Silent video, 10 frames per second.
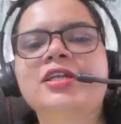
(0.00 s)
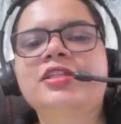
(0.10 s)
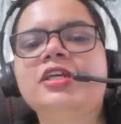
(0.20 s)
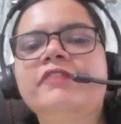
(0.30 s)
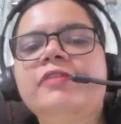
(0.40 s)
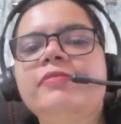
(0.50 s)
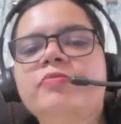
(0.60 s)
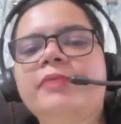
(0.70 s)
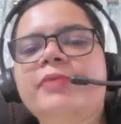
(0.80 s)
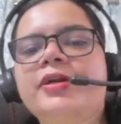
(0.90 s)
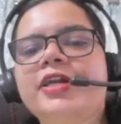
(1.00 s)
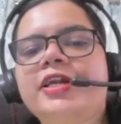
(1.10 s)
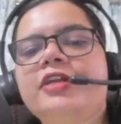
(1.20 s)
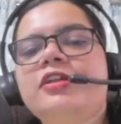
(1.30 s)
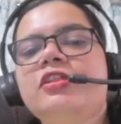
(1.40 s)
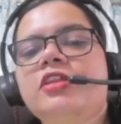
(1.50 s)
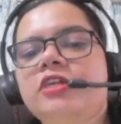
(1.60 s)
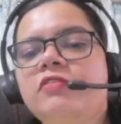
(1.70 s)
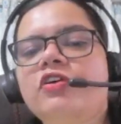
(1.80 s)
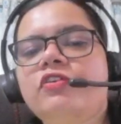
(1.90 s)
Steven Spielberg created a
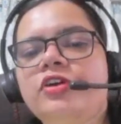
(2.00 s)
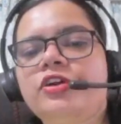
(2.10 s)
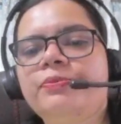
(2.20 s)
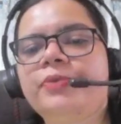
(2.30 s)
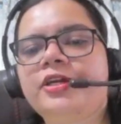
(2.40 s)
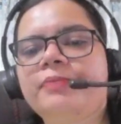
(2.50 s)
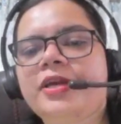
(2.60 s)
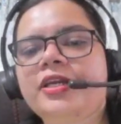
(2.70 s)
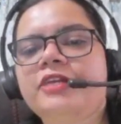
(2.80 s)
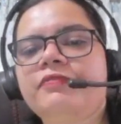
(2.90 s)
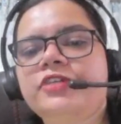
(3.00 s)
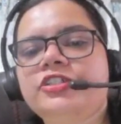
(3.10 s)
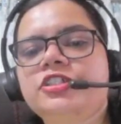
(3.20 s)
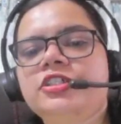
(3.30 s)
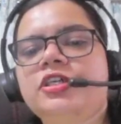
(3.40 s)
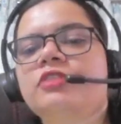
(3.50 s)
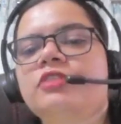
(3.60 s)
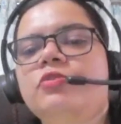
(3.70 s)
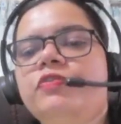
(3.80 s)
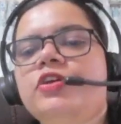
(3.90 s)
sequel to Peter Pan in which his
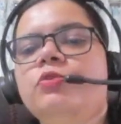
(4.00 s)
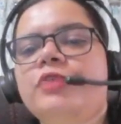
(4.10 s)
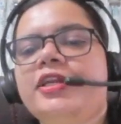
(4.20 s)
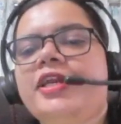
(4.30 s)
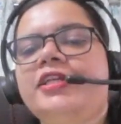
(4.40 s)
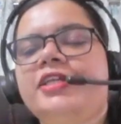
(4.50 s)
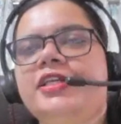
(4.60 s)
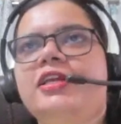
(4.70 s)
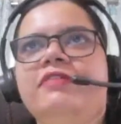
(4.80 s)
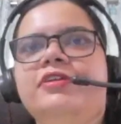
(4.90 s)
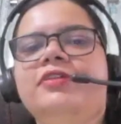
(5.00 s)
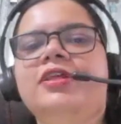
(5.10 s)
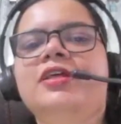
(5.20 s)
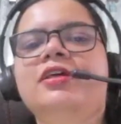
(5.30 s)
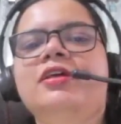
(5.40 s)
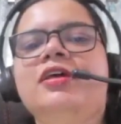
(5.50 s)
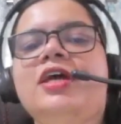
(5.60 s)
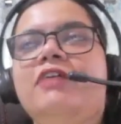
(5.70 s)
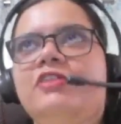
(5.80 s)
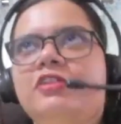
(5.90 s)
movie Hook in 1911.
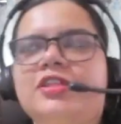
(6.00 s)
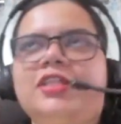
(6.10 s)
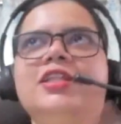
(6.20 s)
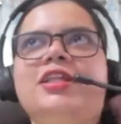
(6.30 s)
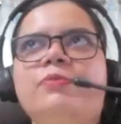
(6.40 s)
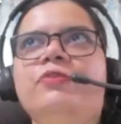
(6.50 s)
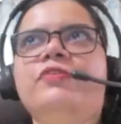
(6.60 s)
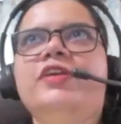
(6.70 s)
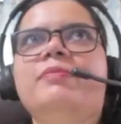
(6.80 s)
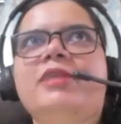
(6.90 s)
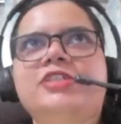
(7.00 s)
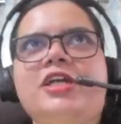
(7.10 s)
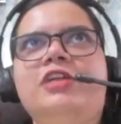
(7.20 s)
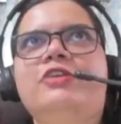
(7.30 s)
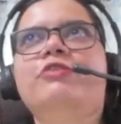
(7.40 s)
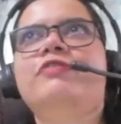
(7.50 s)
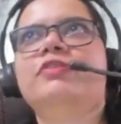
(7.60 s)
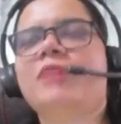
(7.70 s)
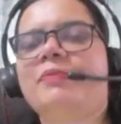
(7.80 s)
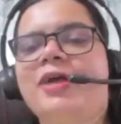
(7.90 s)
I've also seen that movie in my childhood with
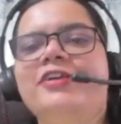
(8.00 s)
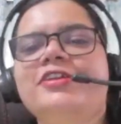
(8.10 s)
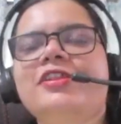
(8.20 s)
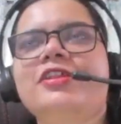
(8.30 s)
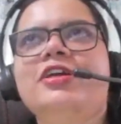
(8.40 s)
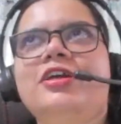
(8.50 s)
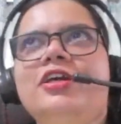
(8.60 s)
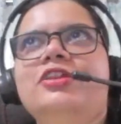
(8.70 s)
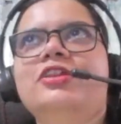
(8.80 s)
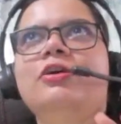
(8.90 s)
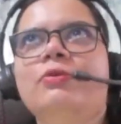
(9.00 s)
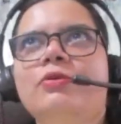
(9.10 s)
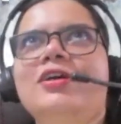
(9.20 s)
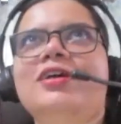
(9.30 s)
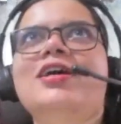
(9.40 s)
my parents in the Hook.